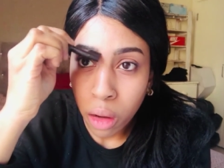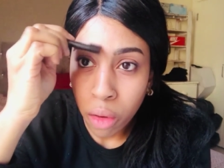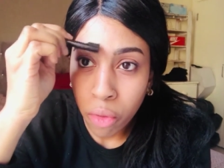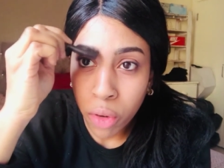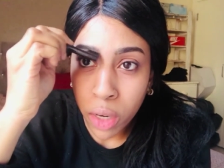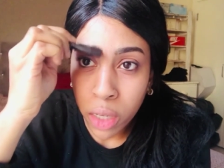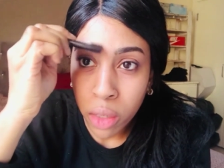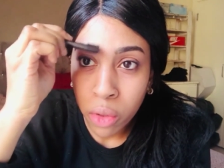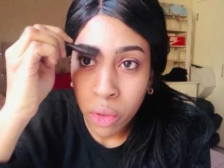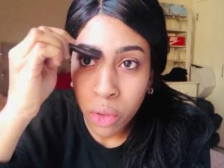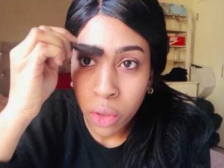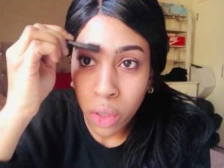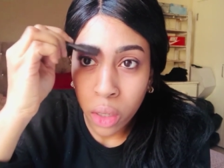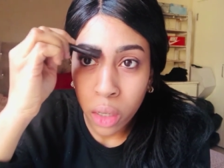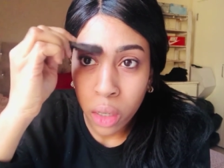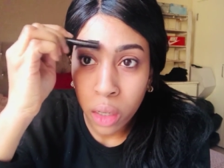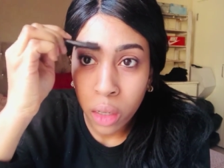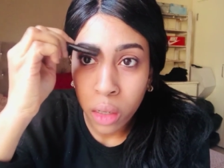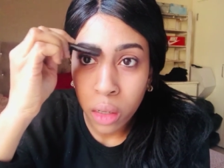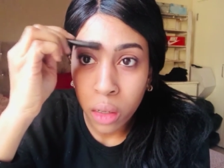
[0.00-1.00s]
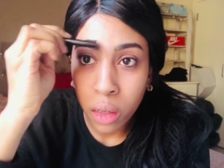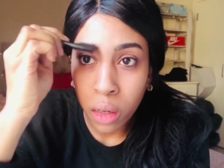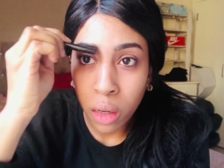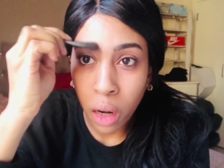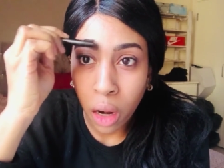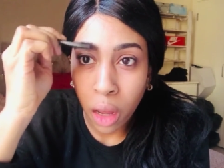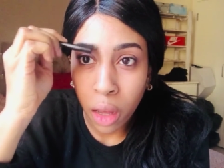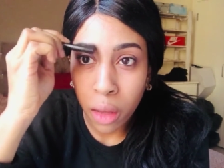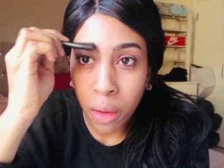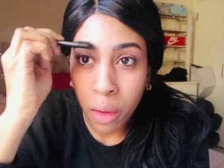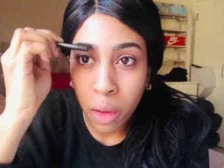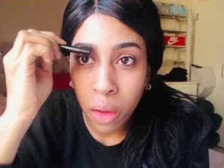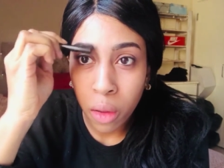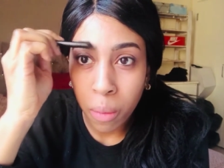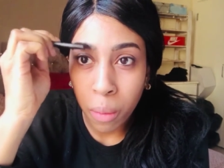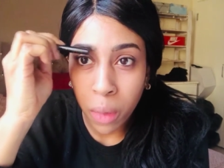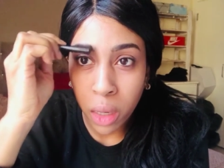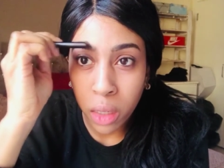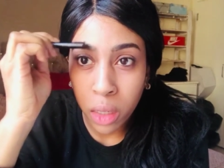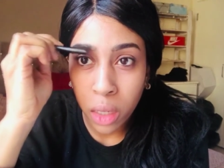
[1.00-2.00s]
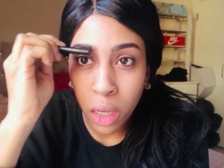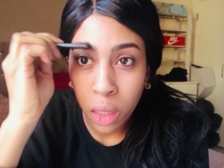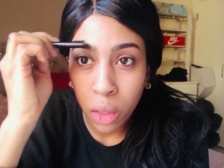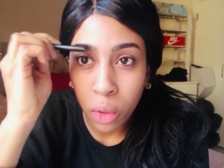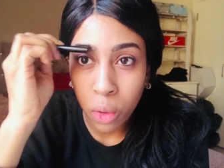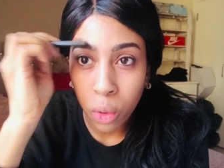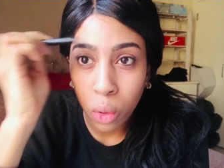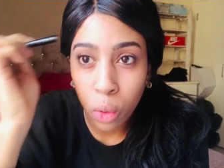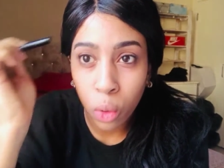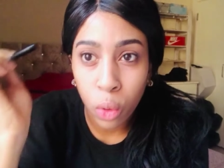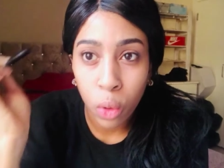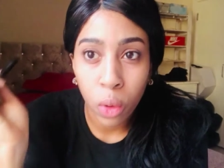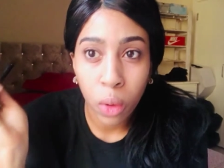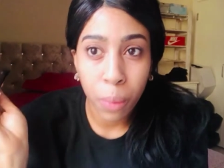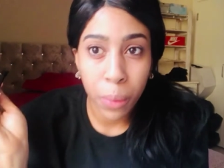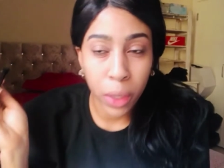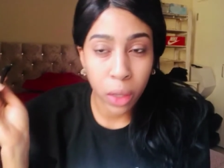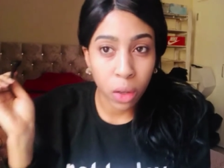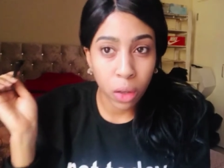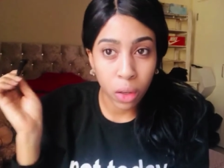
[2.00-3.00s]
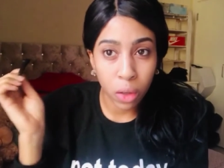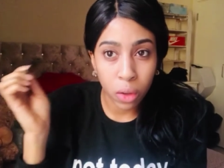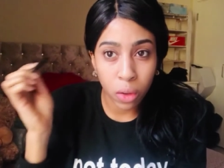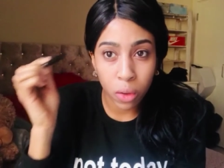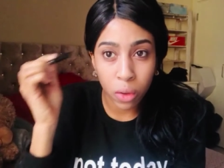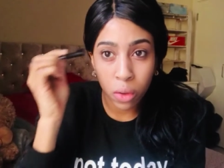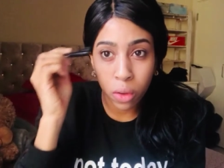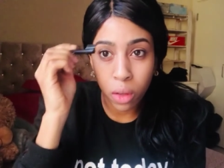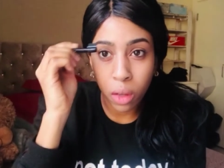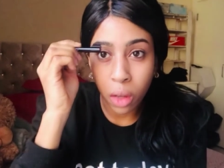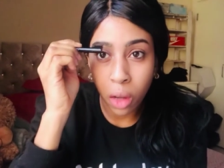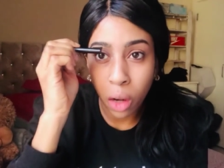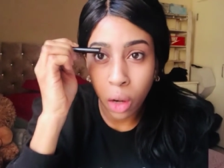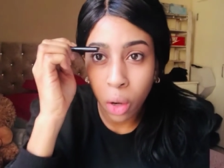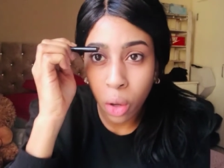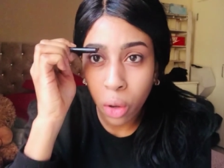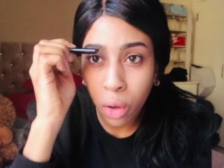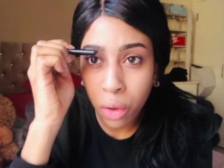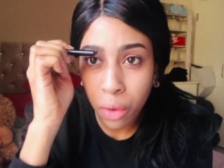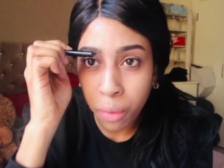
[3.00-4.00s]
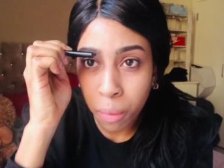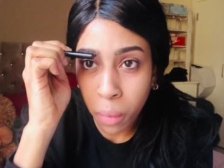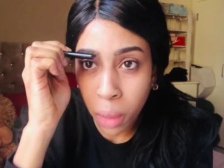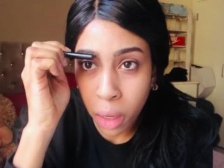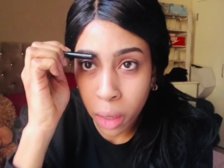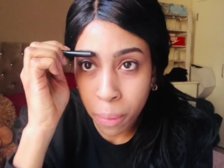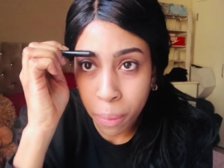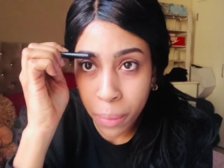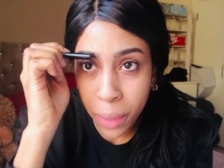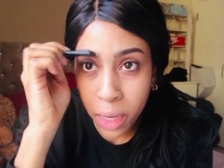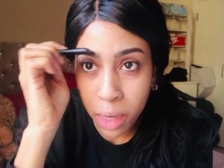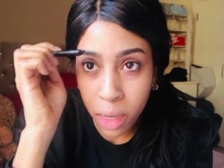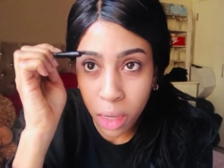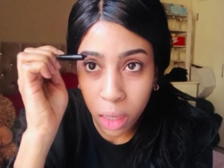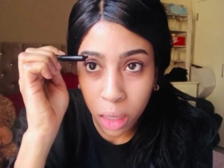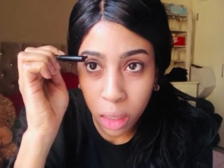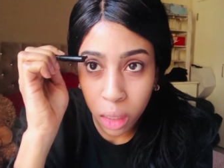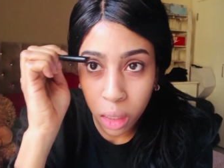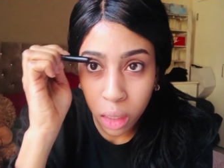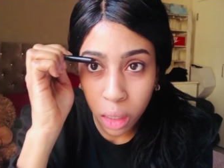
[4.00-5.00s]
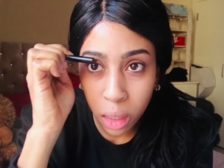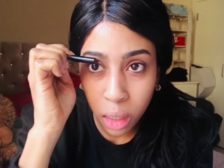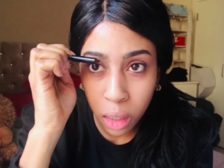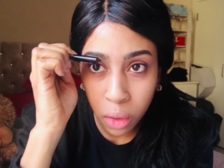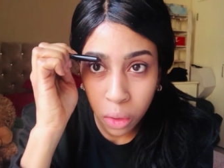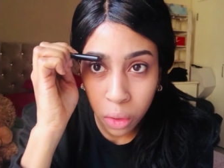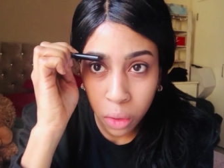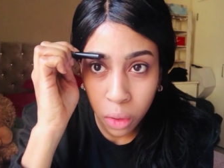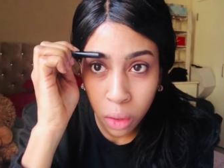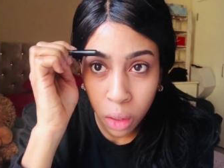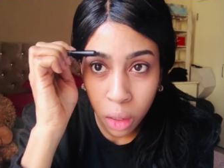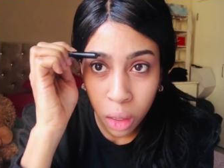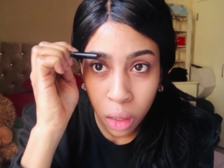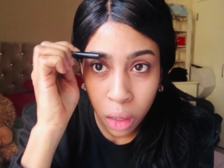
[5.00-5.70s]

Arranging like my decor because a lot of my bedding is